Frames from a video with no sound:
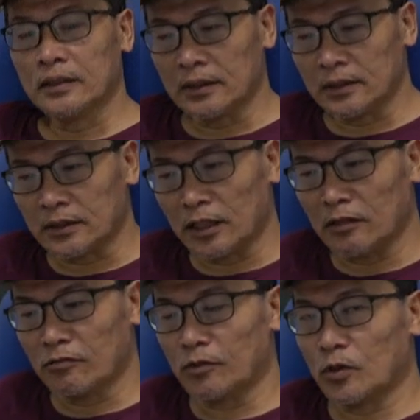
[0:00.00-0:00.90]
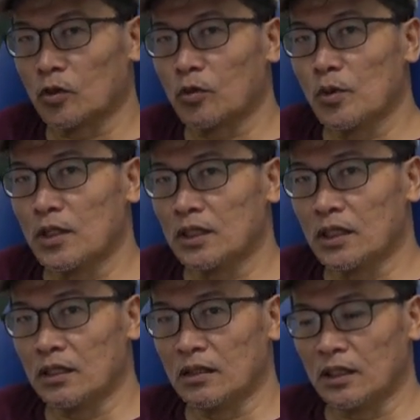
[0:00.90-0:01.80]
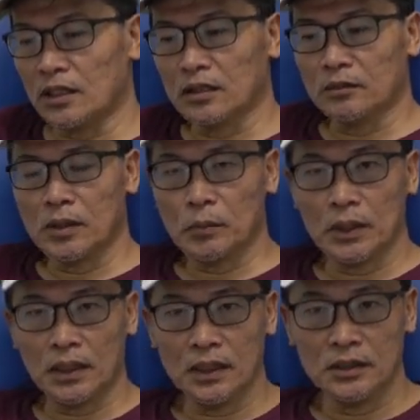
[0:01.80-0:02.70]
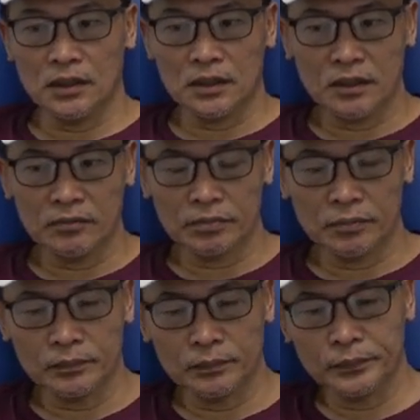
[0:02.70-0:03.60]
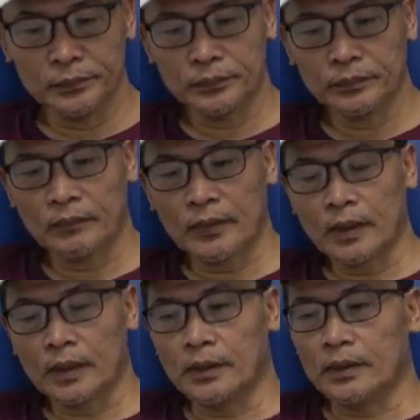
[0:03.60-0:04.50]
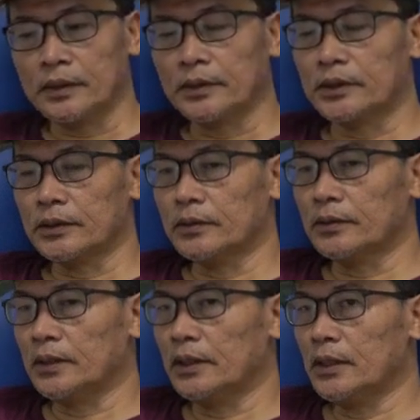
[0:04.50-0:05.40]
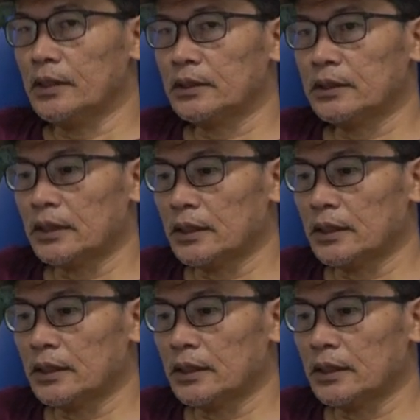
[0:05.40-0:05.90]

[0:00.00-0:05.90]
stands for Community Digital Mapping Initiative. So it is